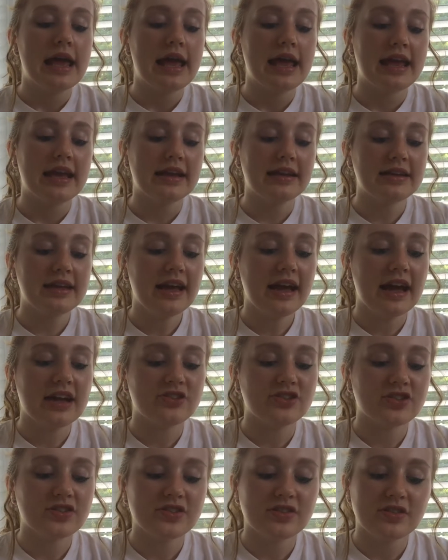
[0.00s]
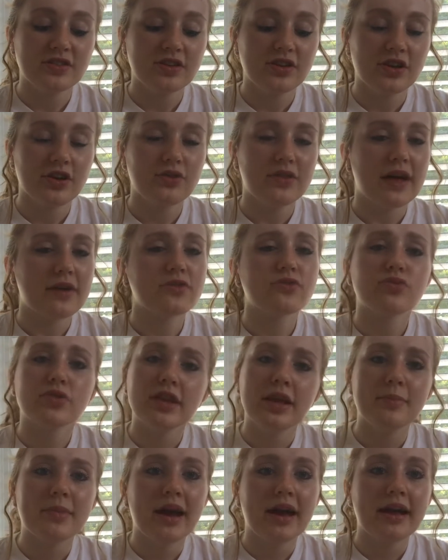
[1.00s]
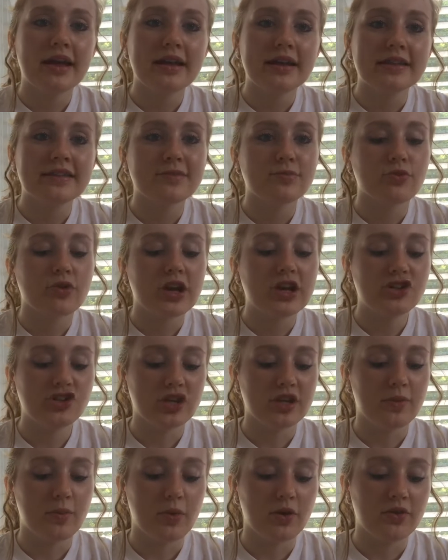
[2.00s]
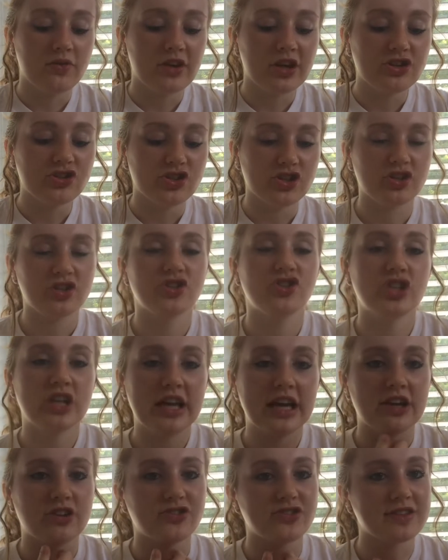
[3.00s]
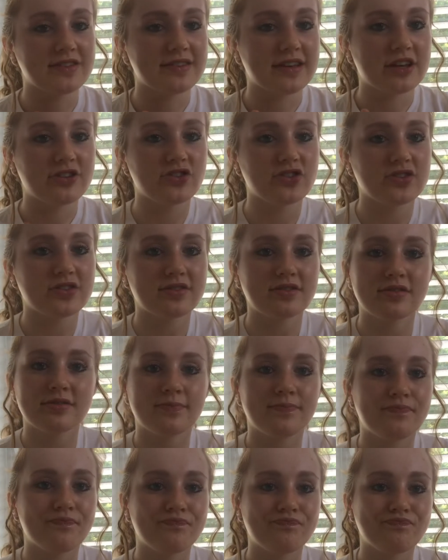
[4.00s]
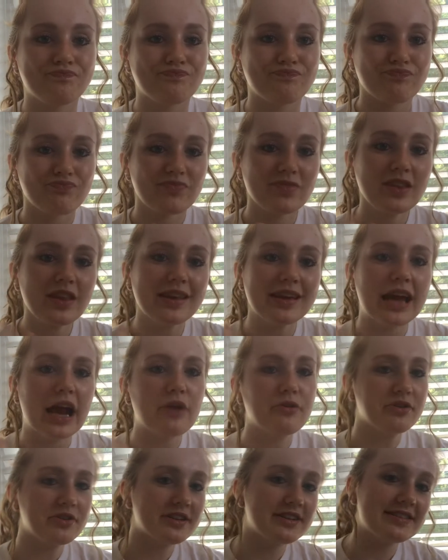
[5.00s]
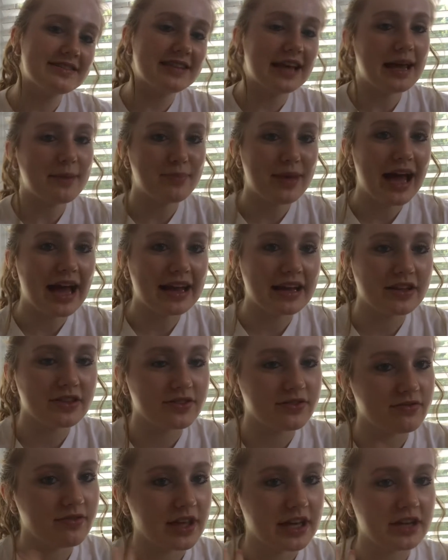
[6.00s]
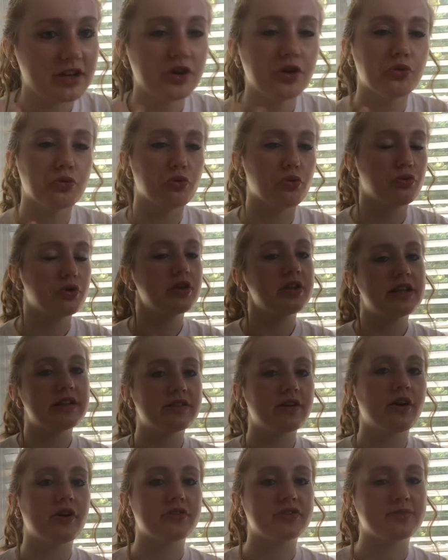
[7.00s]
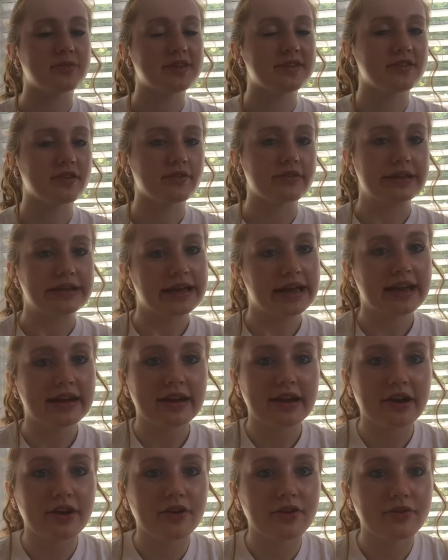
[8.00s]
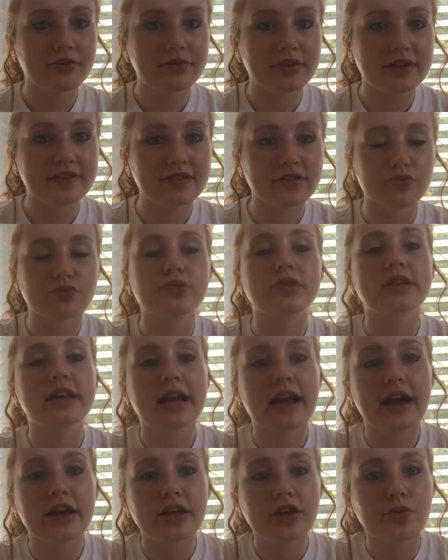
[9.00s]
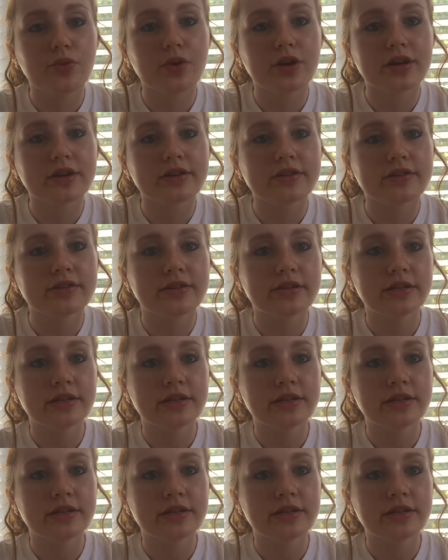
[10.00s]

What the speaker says: And yeah, just, you know, that was really my inspiration and motivation to change, because I really sat back and like really thought to myself, like, Anna Carol, is this really how you want to